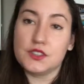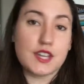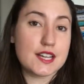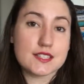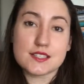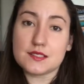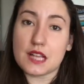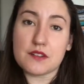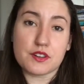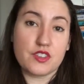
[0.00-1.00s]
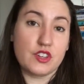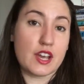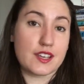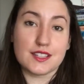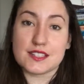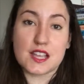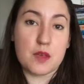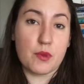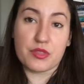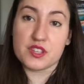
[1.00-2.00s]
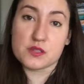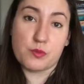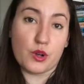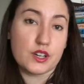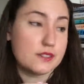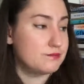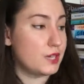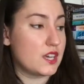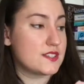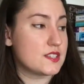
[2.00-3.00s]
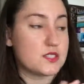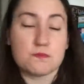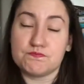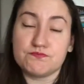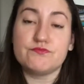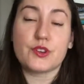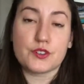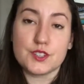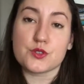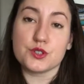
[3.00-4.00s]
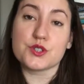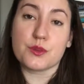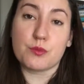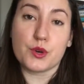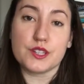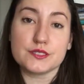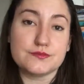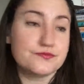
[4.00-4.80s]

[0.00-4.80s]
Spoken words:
That's everything I can say about this book because it's very true to the point.